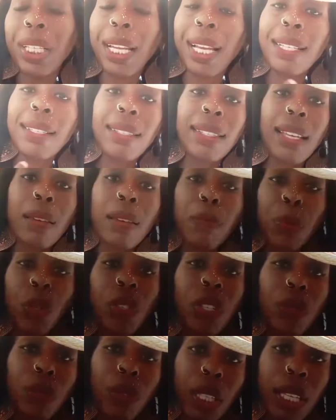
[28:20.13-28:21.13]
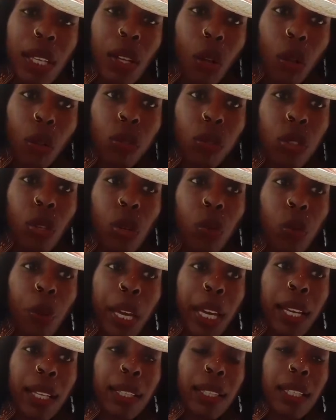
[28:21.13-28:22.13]
I say beauty really holds no
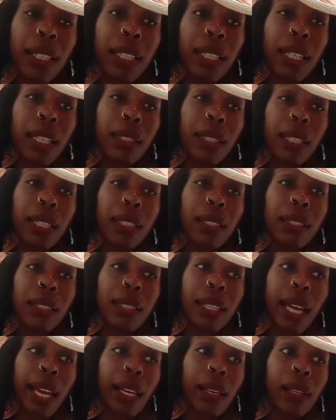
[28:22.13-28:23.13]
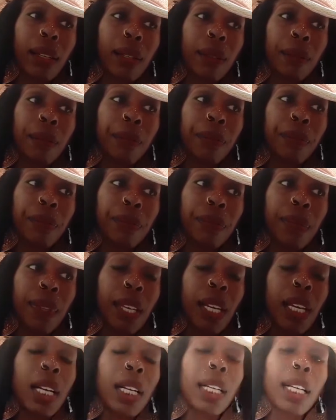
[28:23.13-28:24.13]
weight, it's like
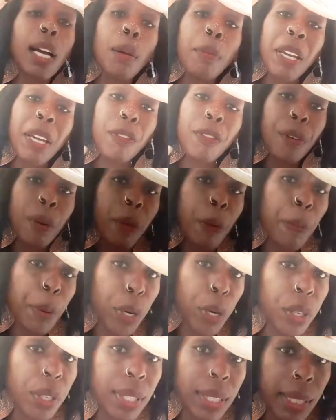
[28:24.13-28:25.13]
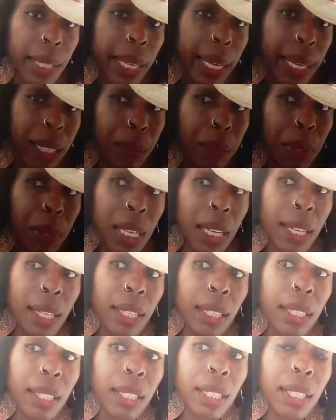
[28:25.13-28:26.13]
coming from a person like
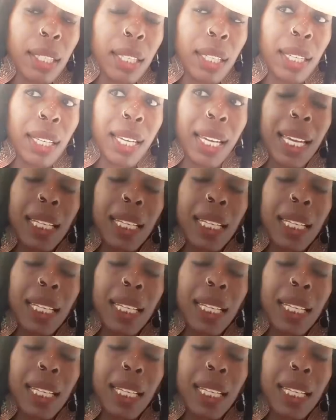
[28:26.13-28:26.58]
me, it